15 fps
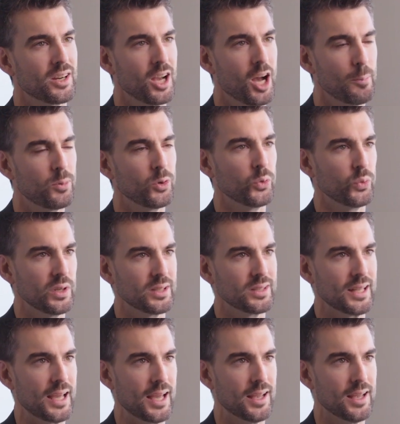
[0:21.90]
coupled with
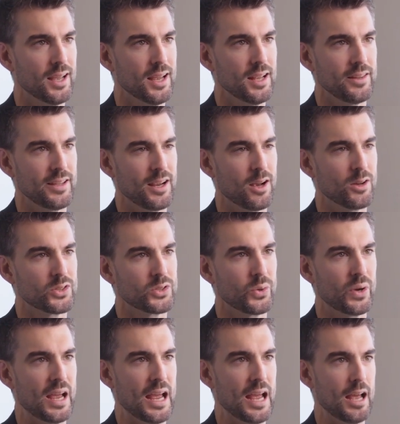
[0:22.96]
that, they also
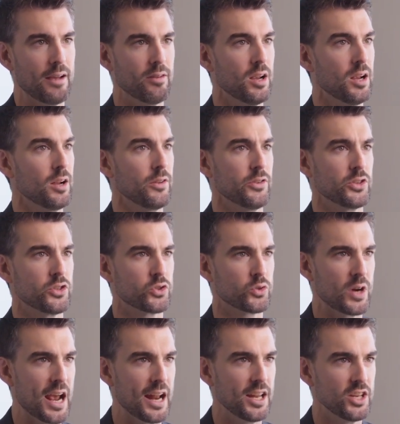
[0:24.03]
have the
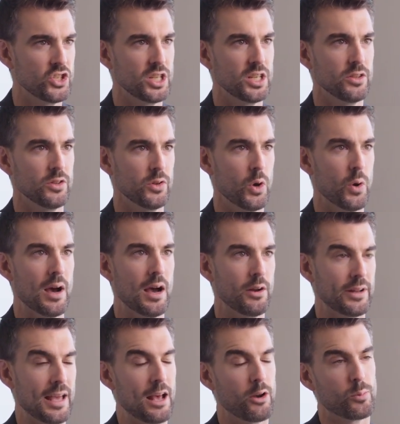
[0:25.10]
strategy and the know-how
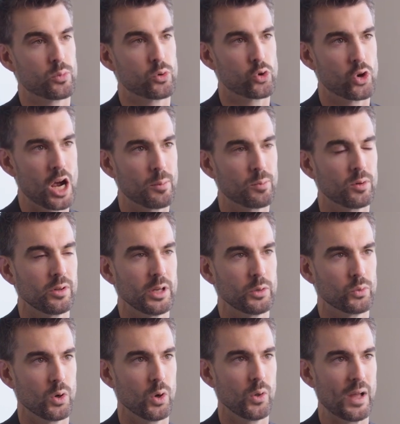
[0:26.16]
to how to properly
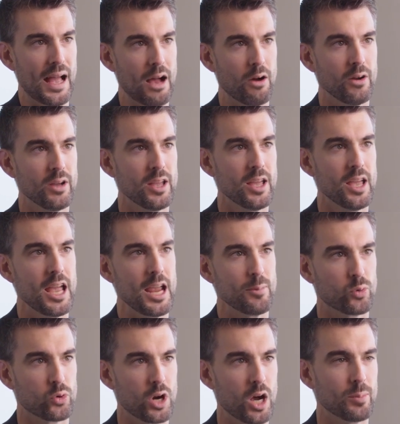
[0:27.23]
roll out a
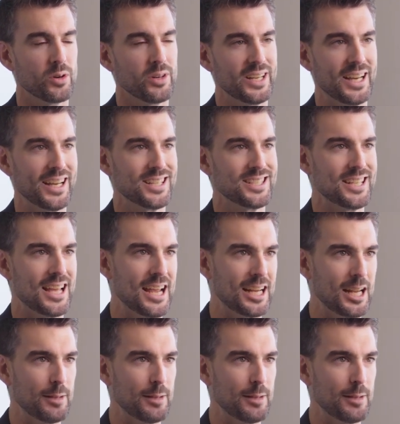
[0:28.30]
proper data stack